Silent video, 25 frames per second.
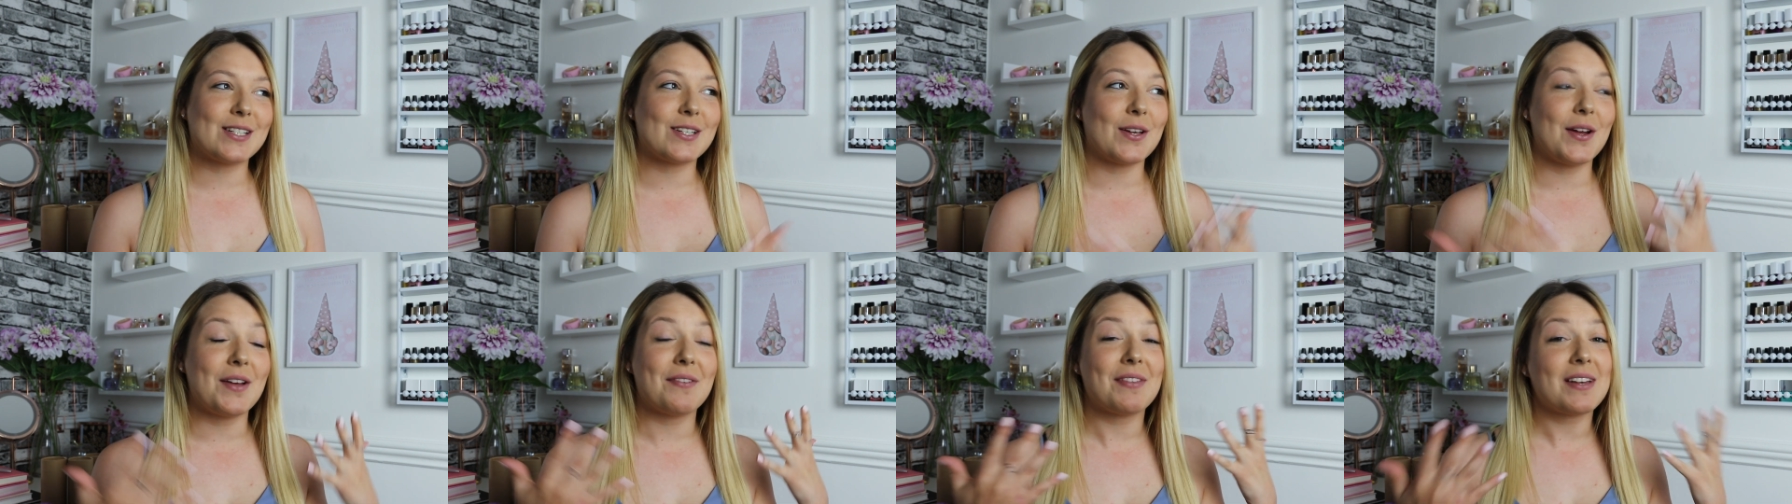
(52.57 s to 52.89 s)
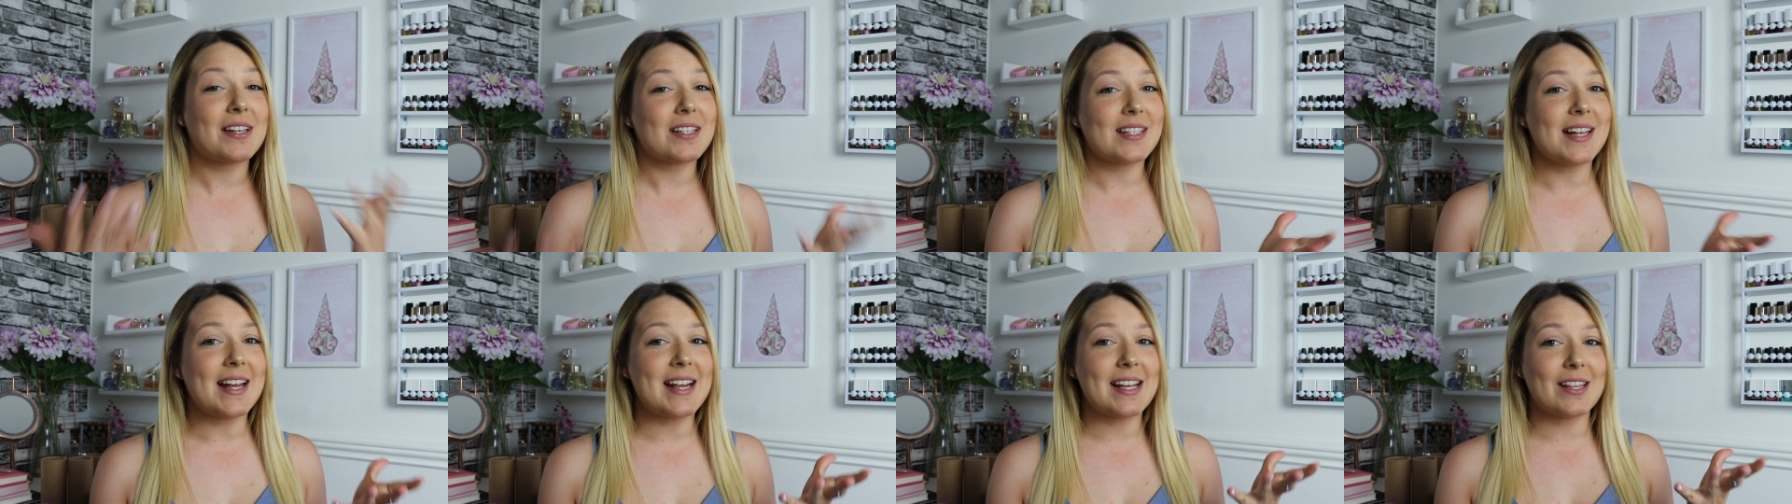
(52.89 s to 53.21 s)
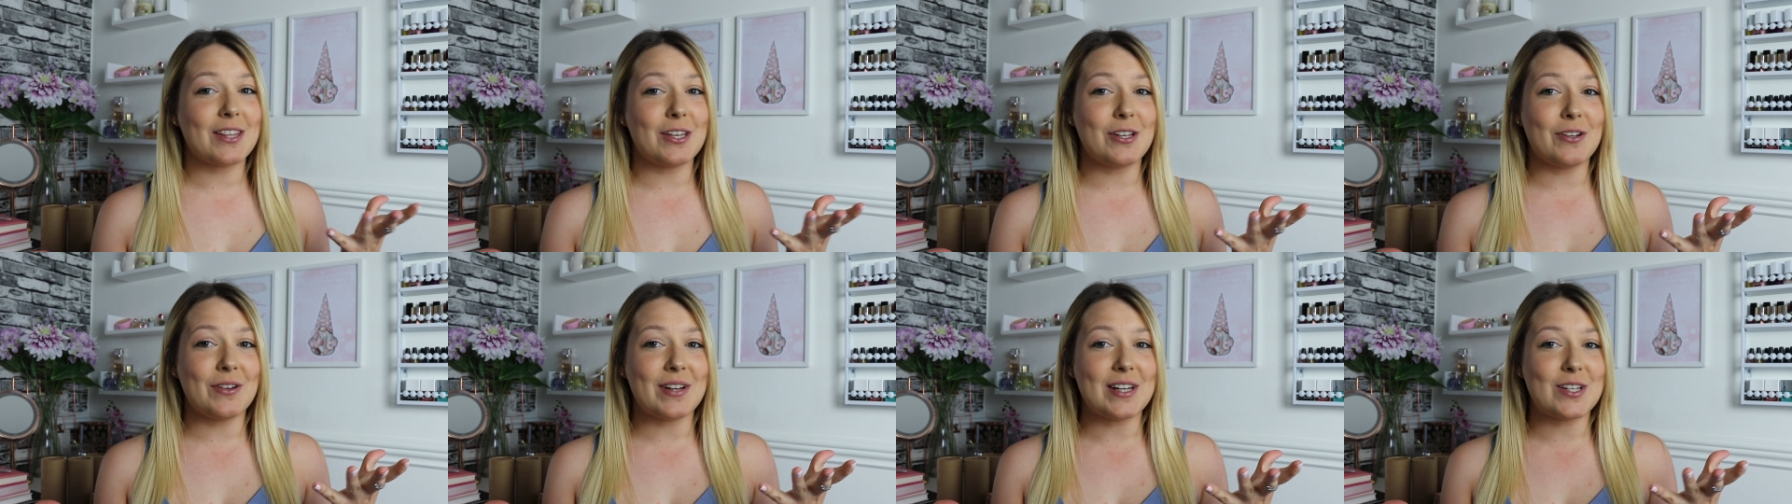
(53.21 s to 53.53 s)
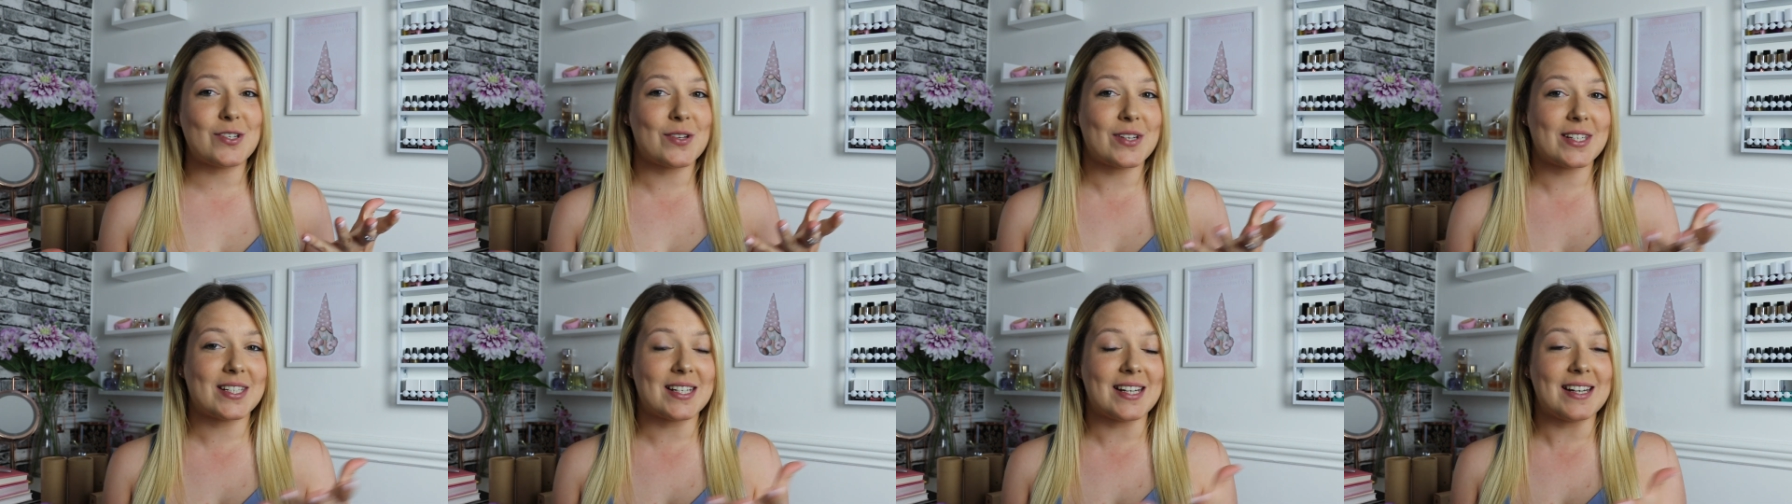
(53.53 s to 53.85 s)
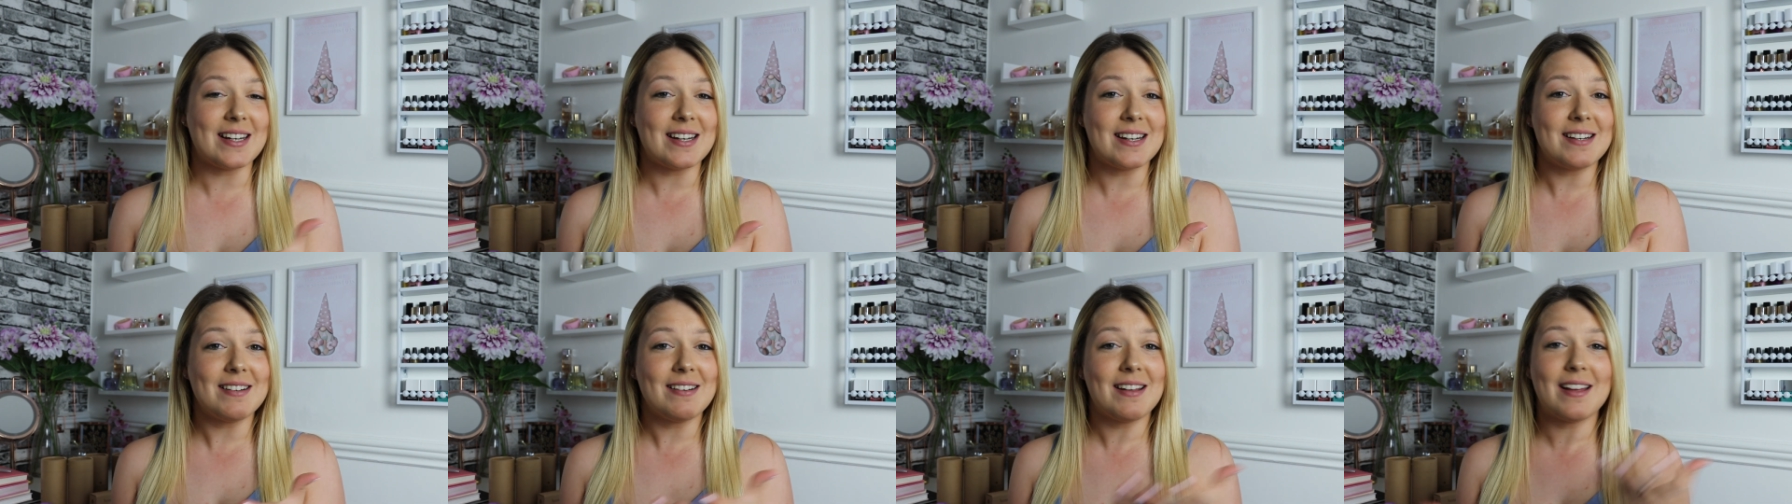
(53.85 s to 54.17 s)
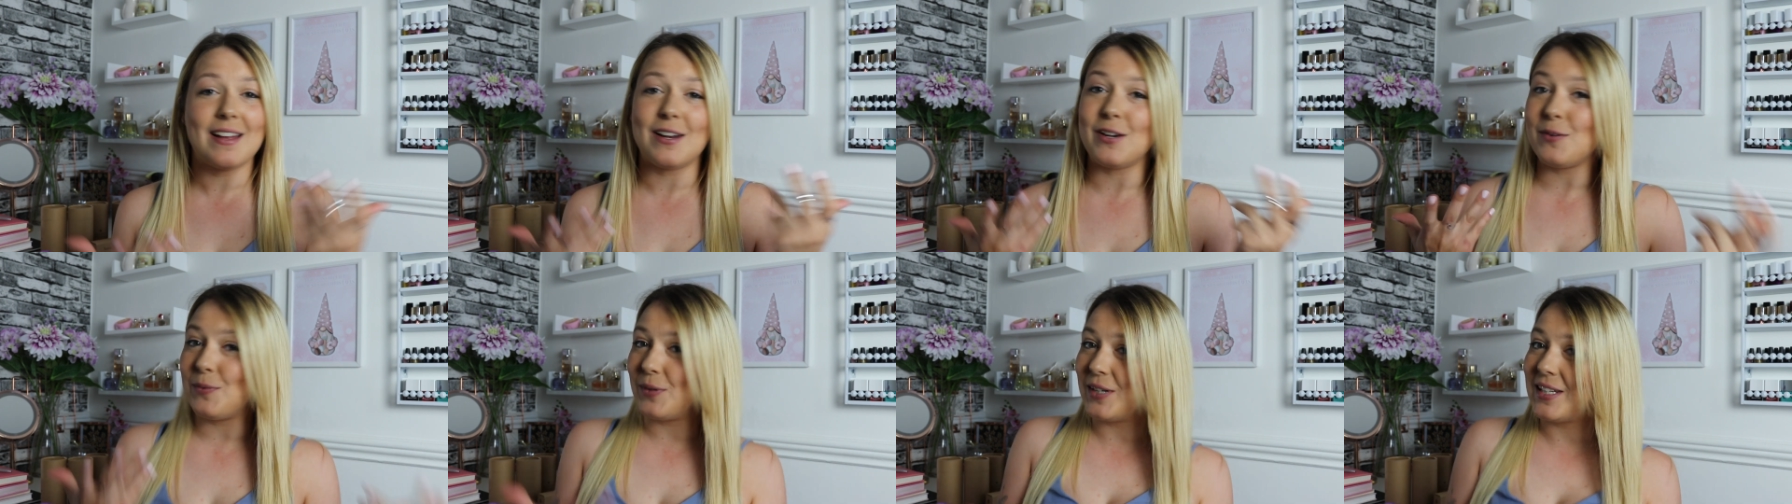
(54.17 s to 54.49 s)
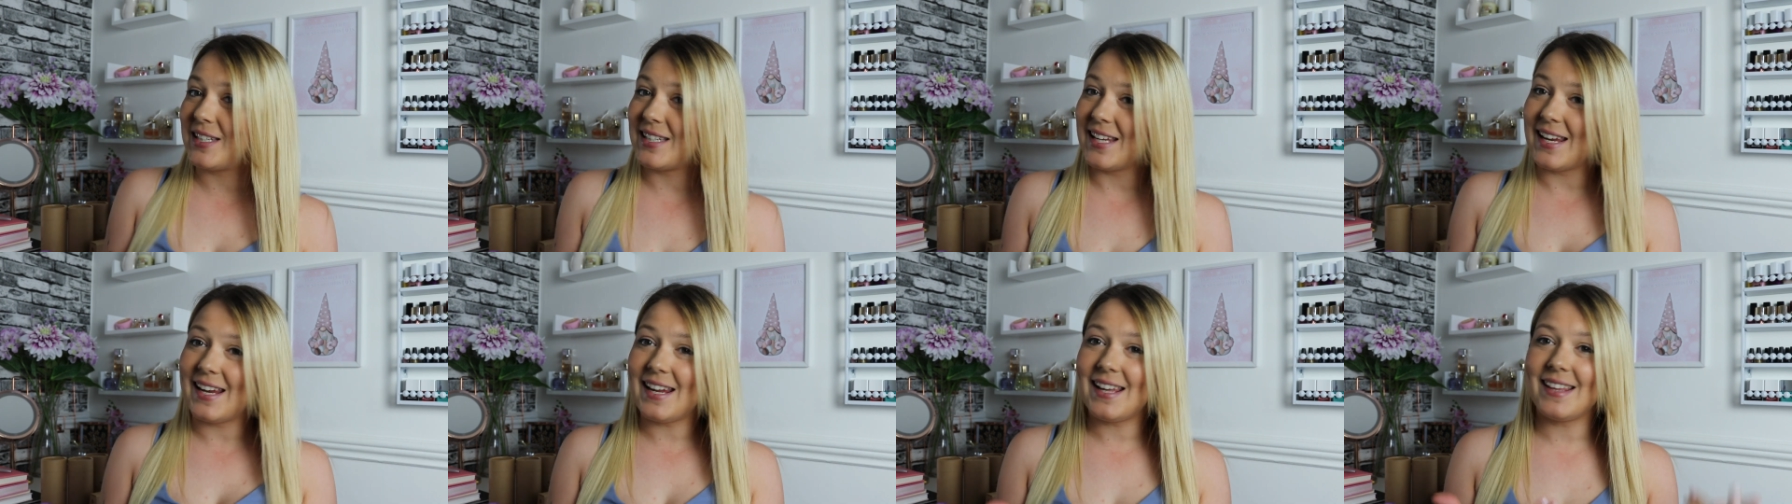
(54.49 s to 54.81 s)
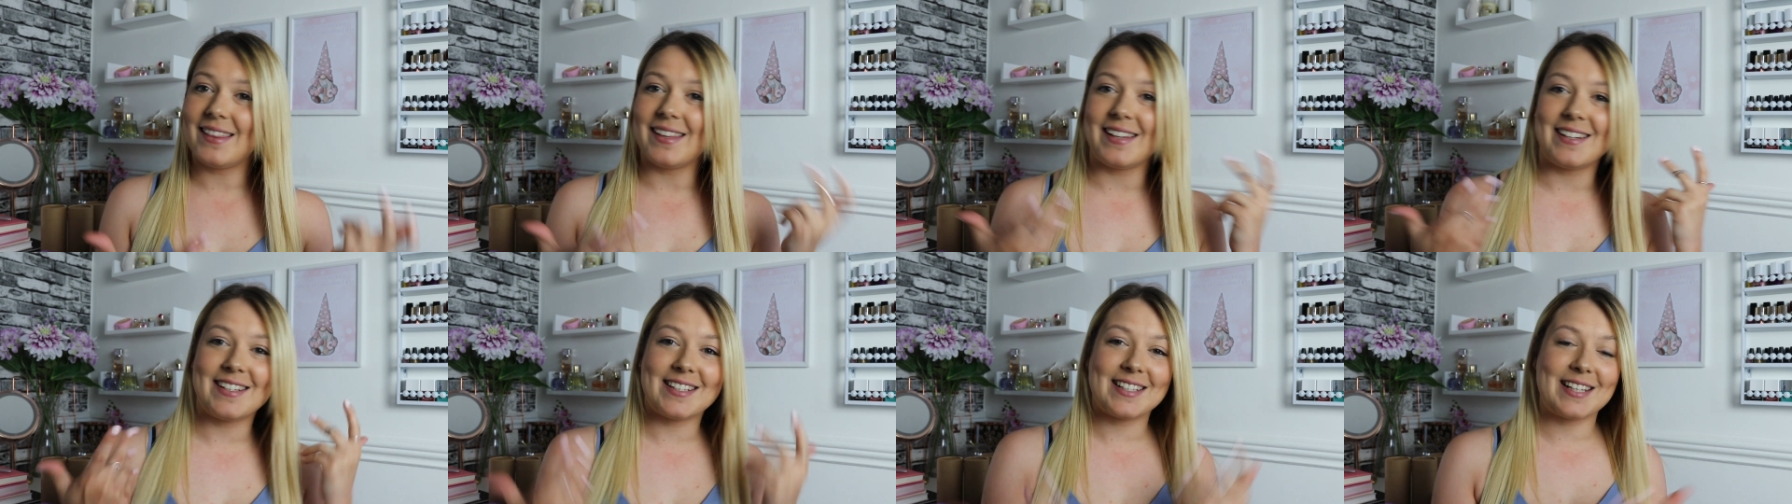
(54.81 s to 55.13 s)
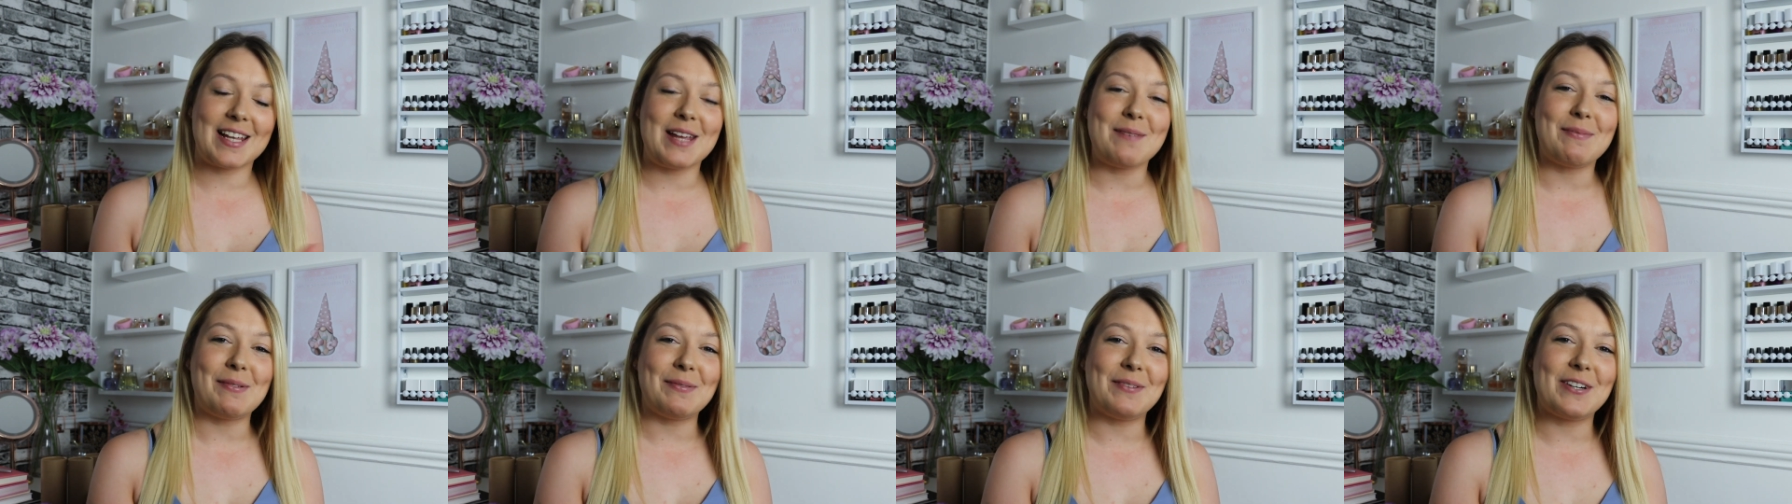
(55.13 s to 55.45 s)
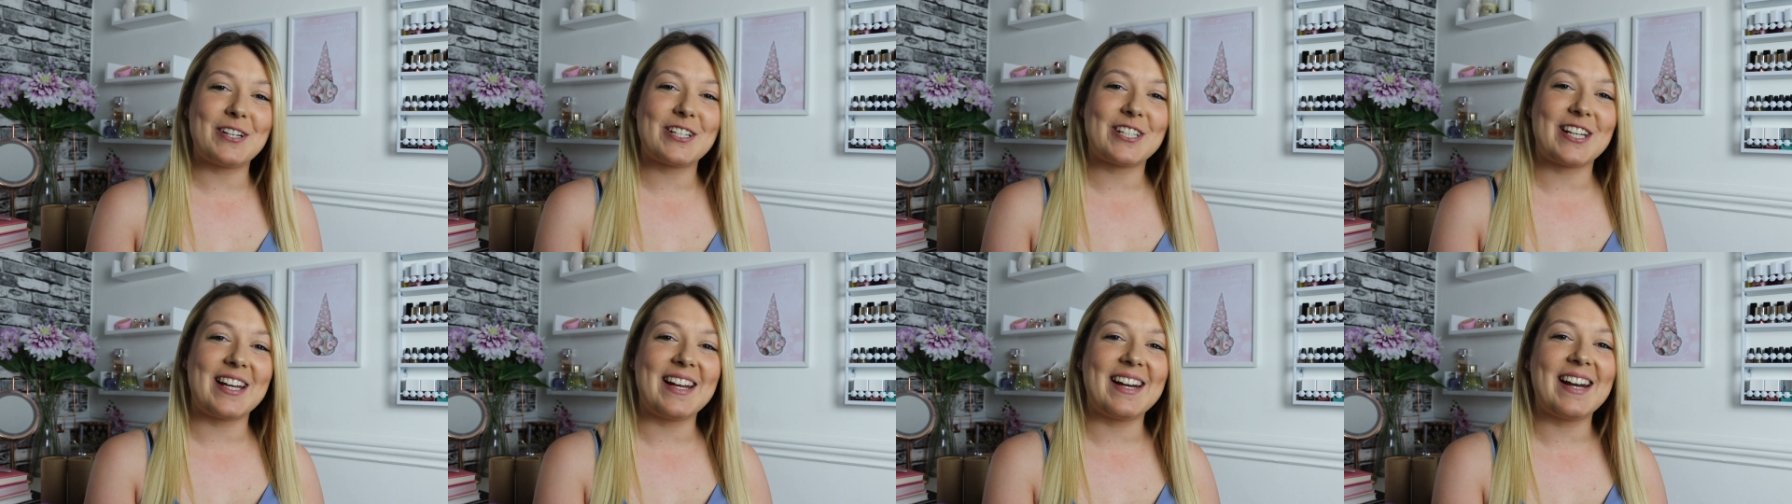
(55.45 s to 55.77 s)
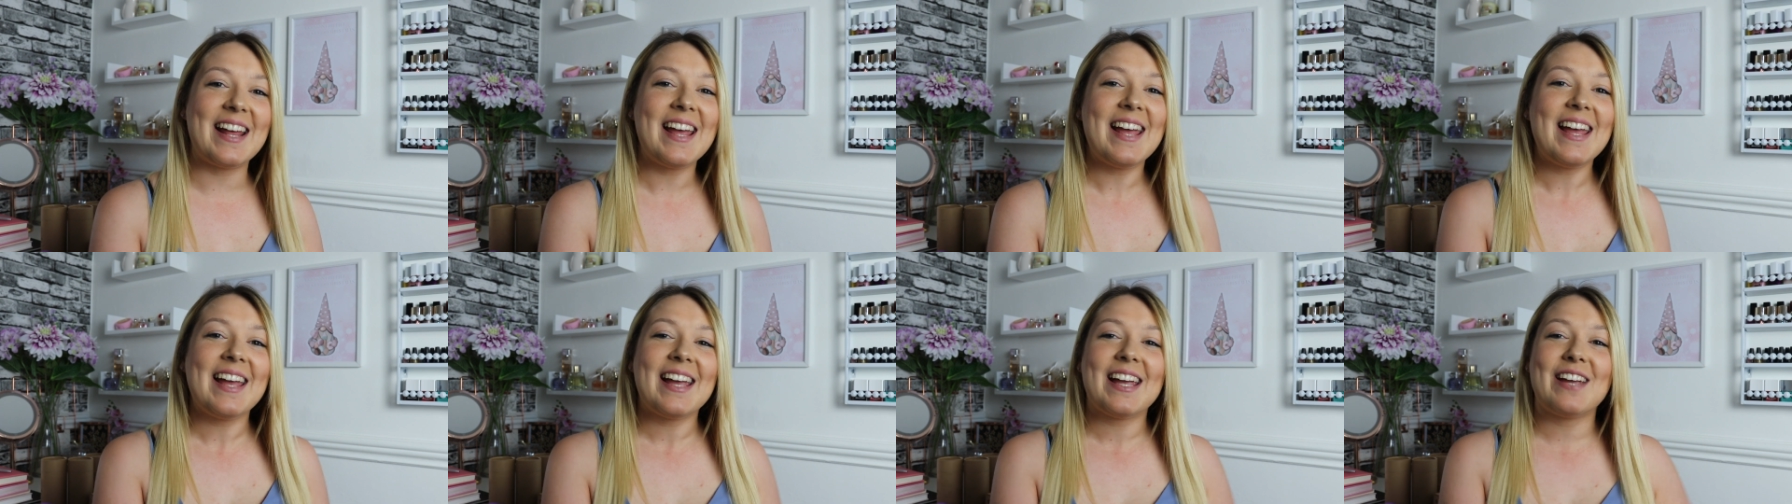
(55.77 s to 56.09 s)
So if that's something that you're interested in and you want to see, then just keep on watching.